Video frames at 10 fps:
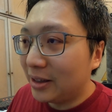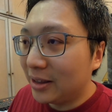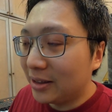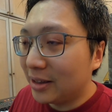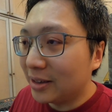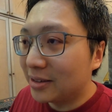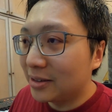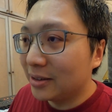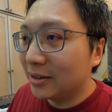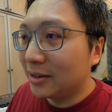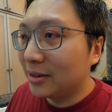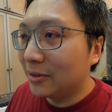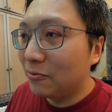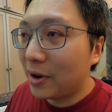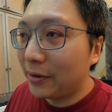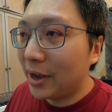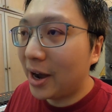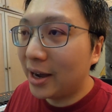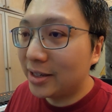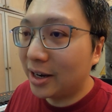And there's a very
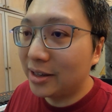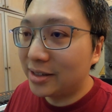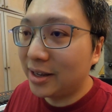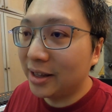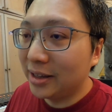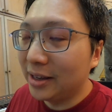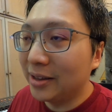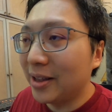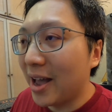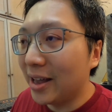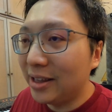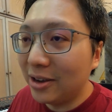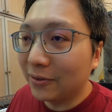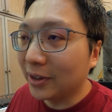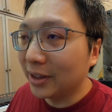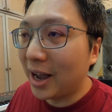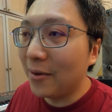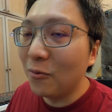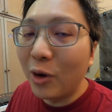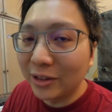high chance that in any of the time,